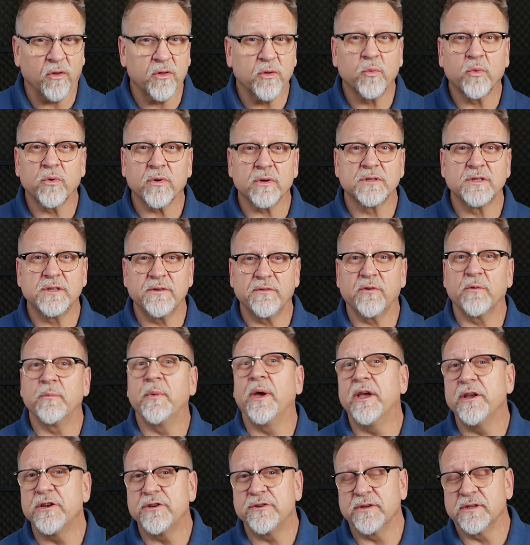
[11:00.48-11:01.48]
the world's
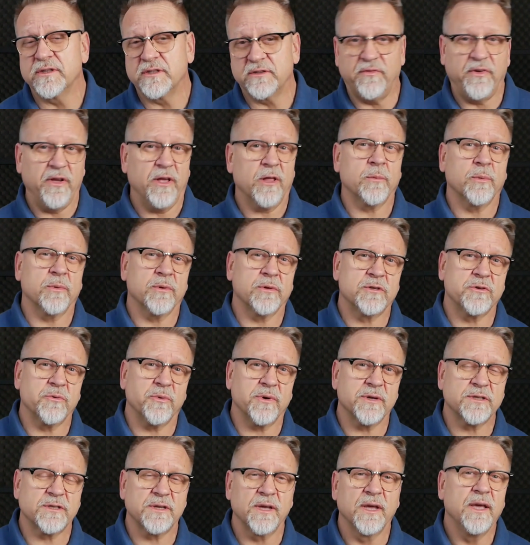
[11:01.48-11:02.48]
information is available to
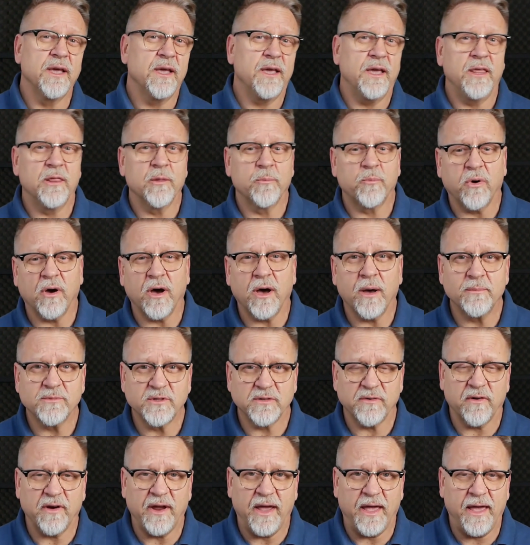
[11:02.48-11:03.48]
us in the palms
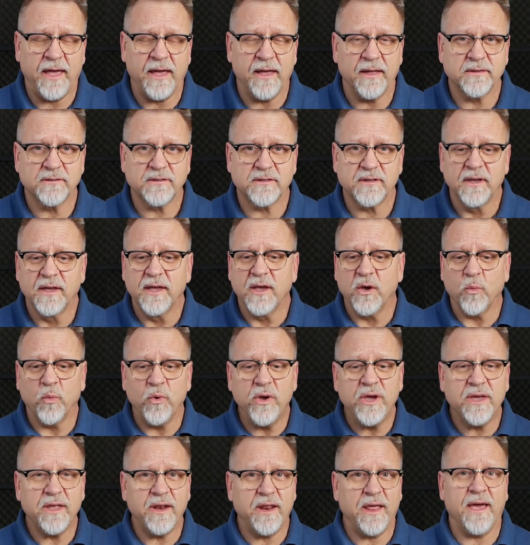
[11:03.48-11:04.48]
of our hands. We
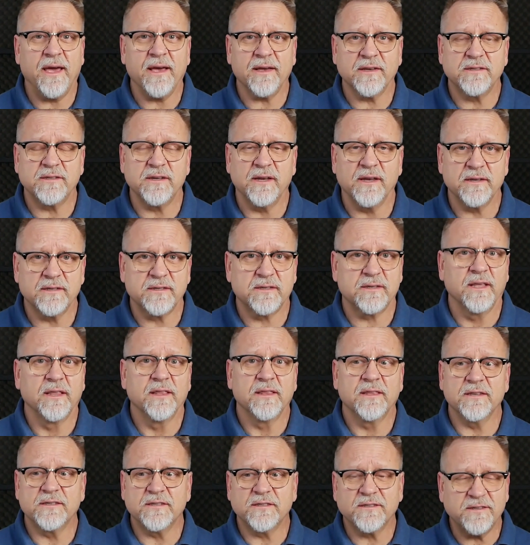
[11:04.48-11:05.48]
can access
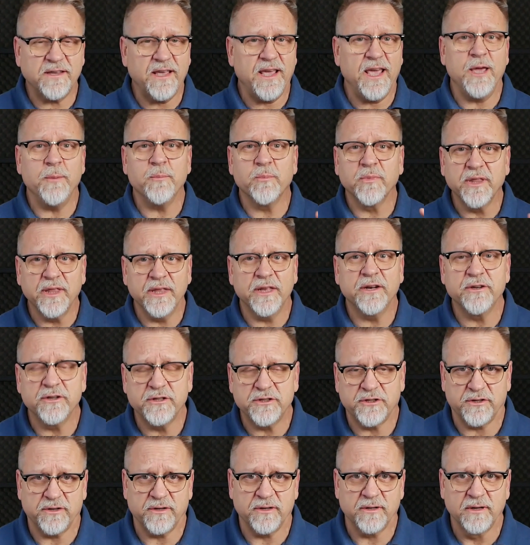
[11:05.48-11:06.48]
the same
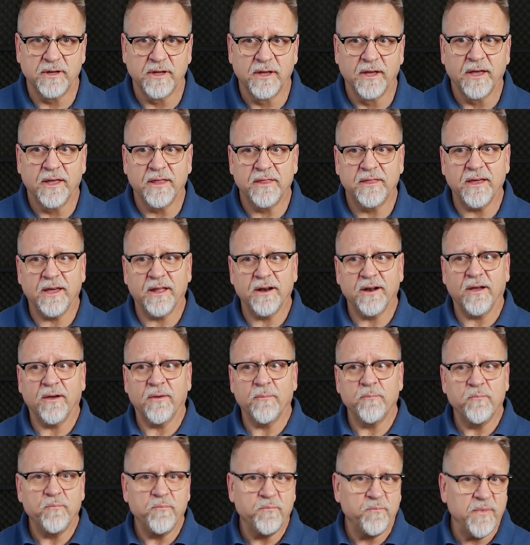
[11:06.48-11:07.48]
literature that
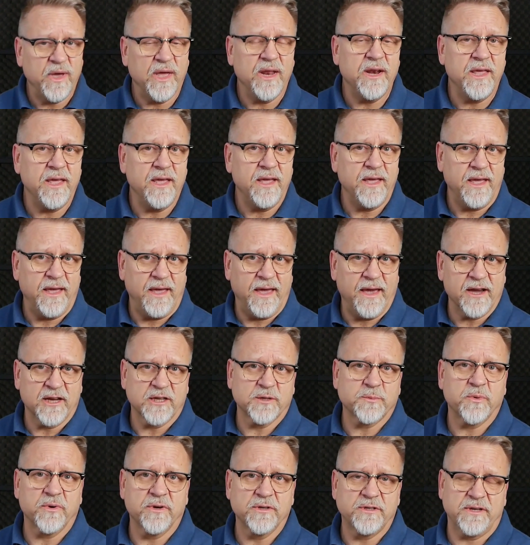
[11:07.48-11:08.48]
many
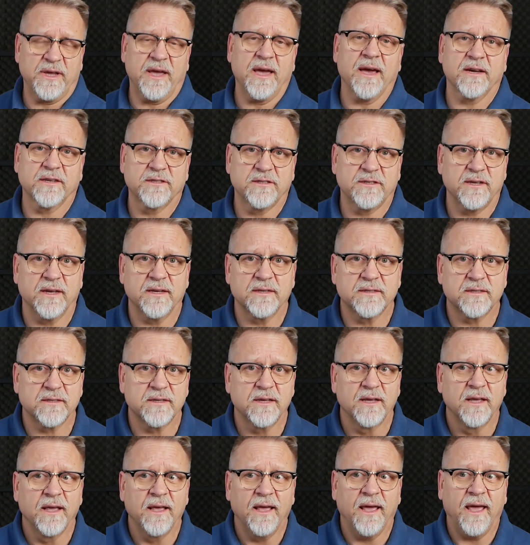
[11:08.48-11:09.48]
experts access
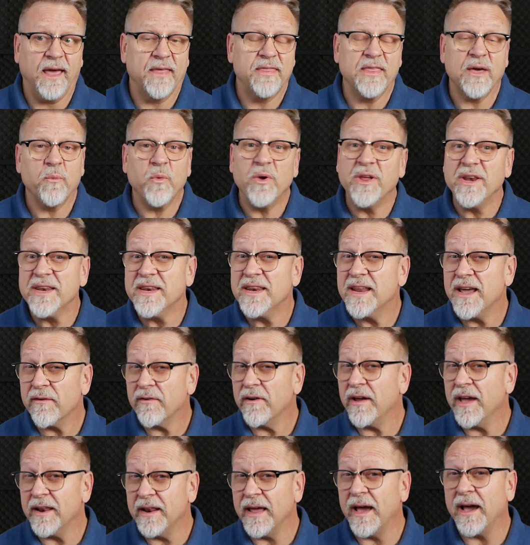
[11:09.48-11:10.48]
and that we never
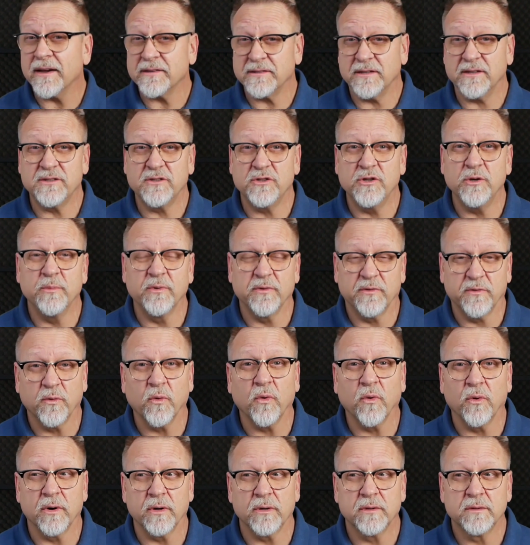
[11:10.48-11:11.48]
had access to
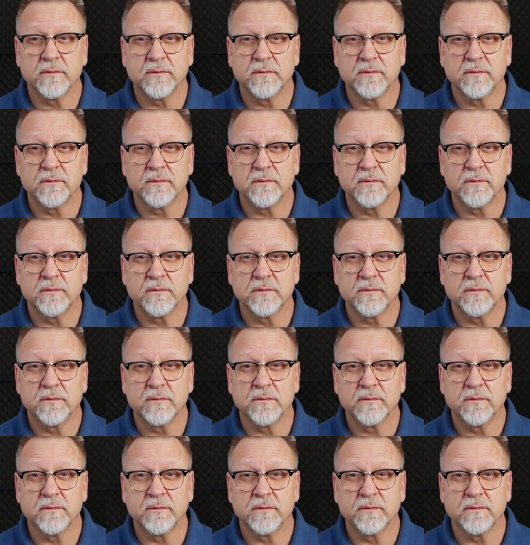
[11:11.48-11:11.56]
before.